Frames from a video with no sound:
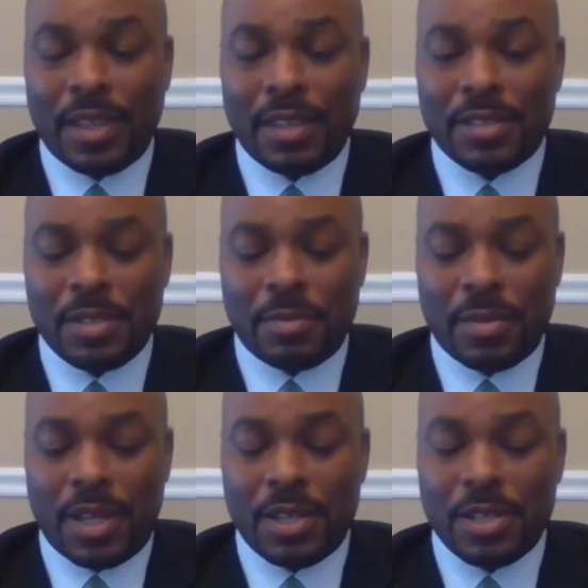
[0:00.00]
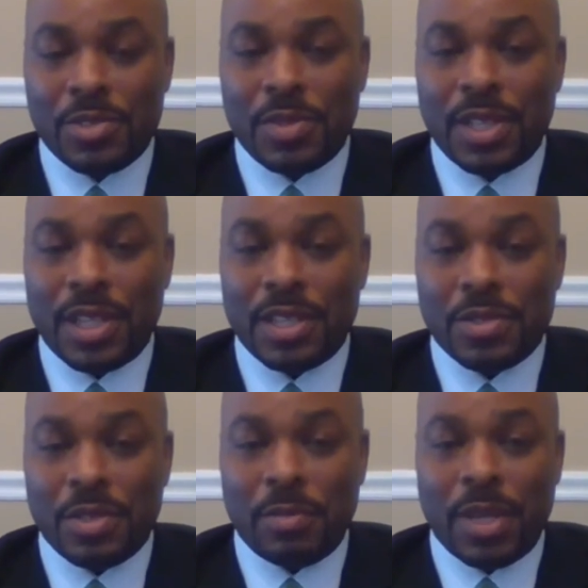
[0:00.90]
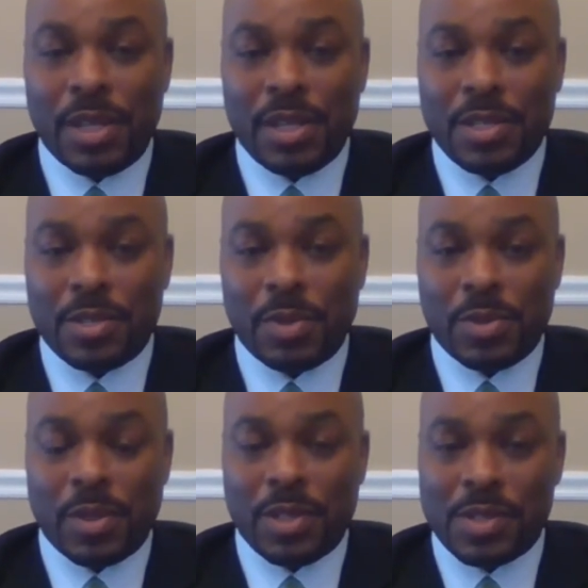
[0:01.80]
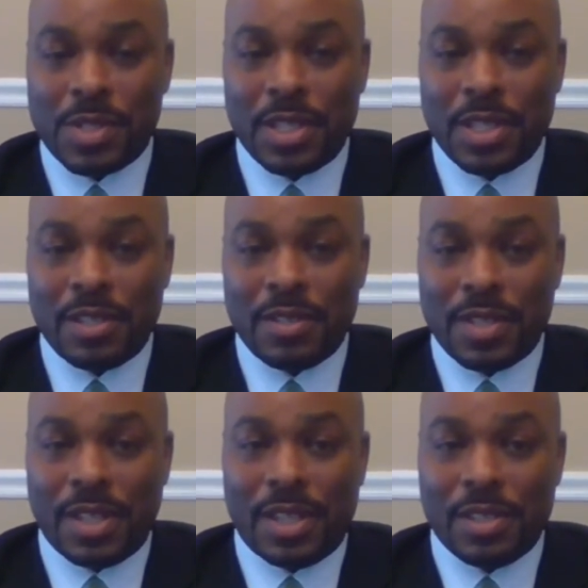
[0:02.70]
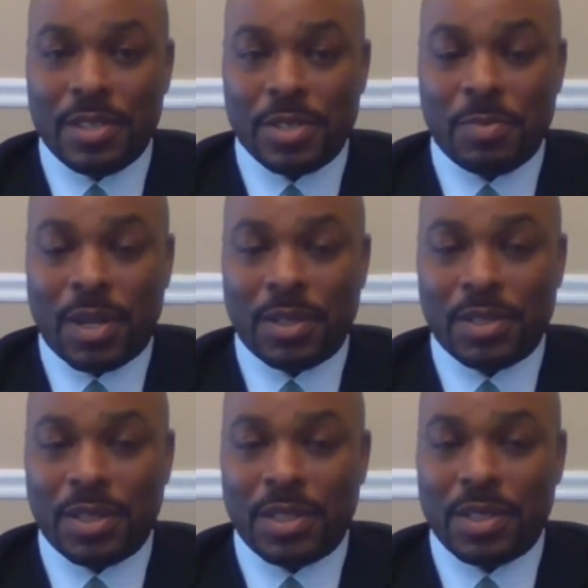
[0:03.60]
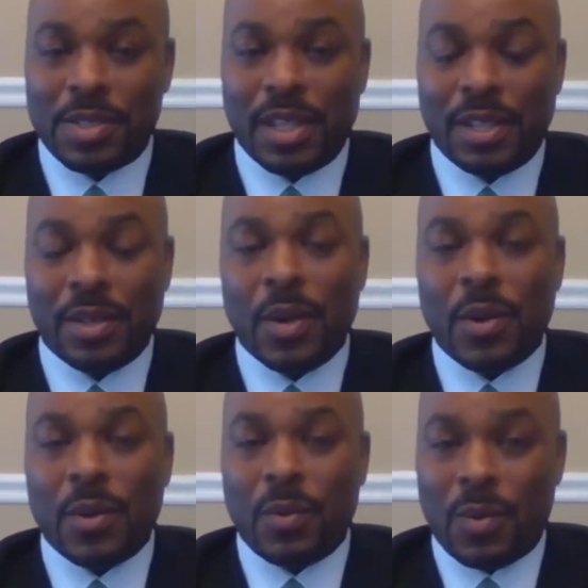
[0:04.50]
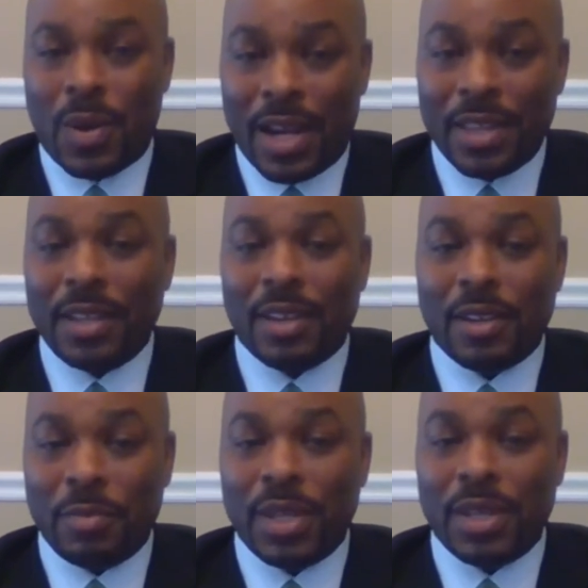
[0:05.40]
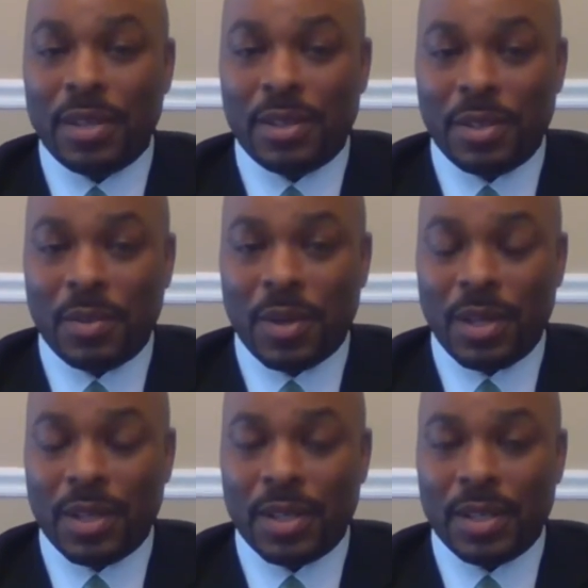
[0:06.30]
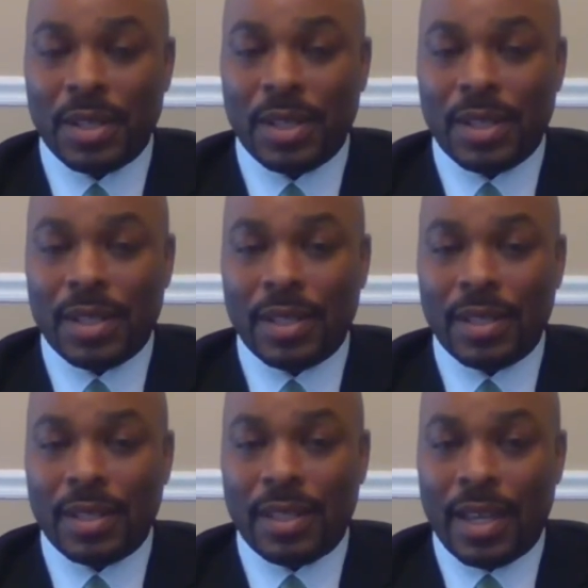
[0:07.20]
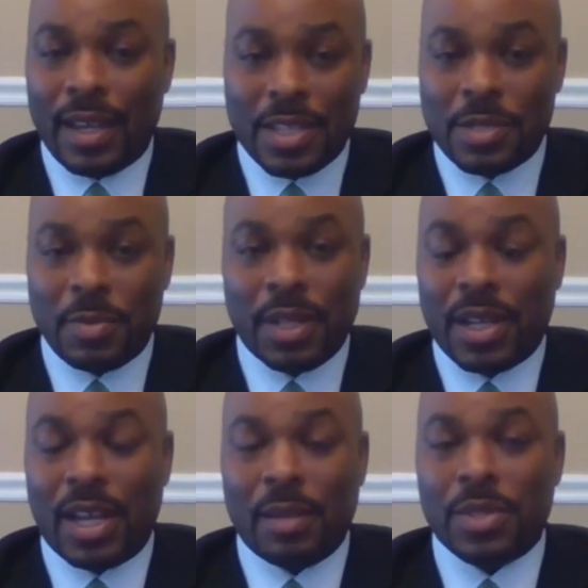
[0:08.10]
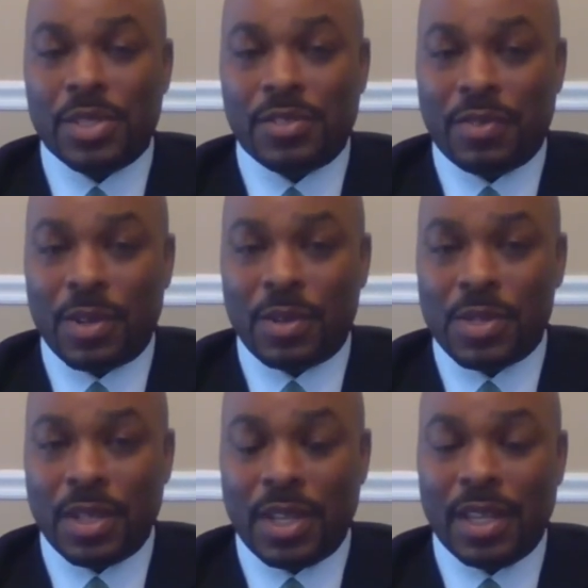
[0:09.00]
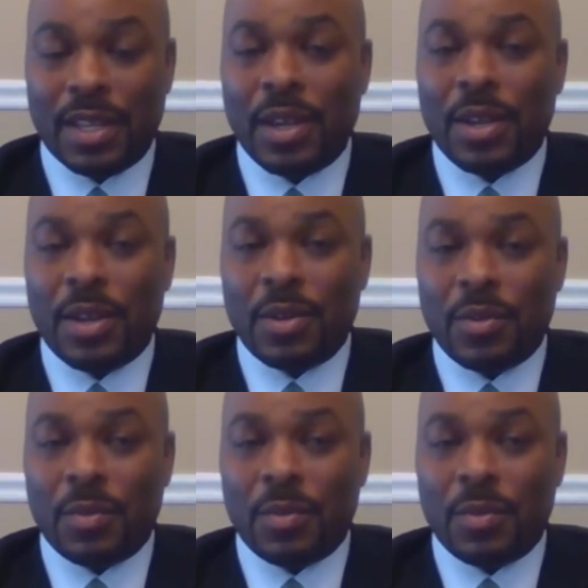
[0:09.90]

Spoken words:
I think some industry to industry meetings between yourselves and that industry partner to understand why they aren't bidding on the work, that has to be accomplished first. Again,